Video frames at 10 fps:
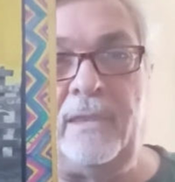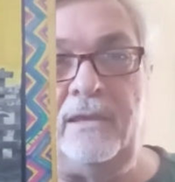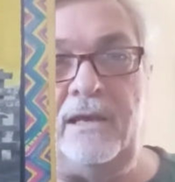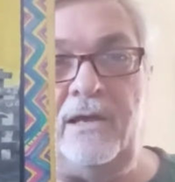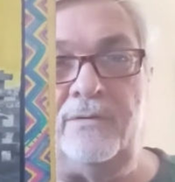
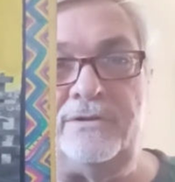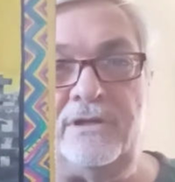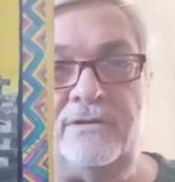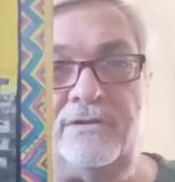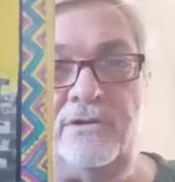Now it's
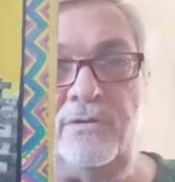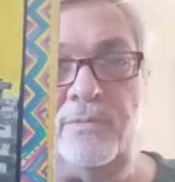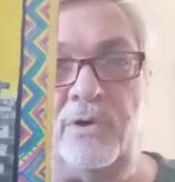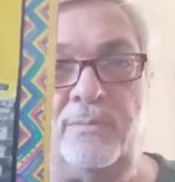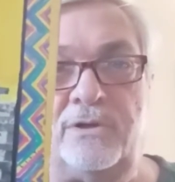considered
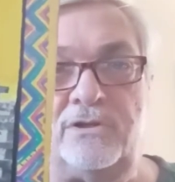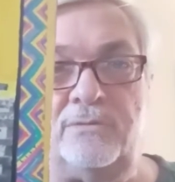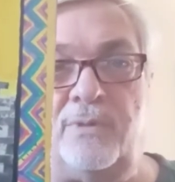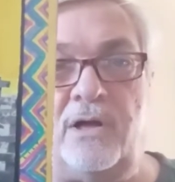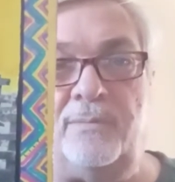pretty much
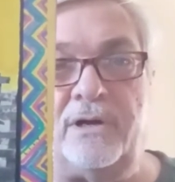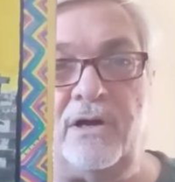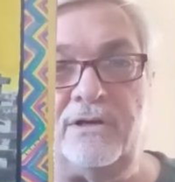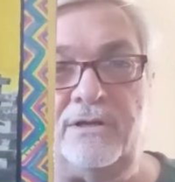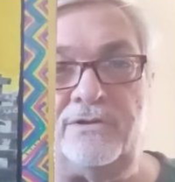a Paul
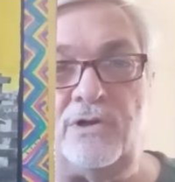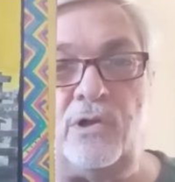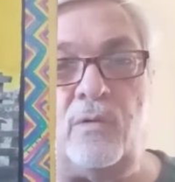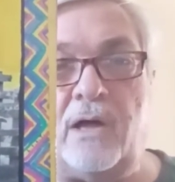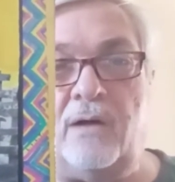McCartney
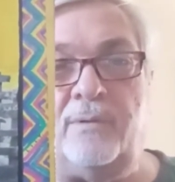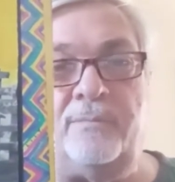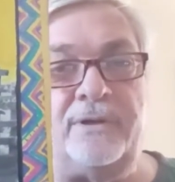solo album,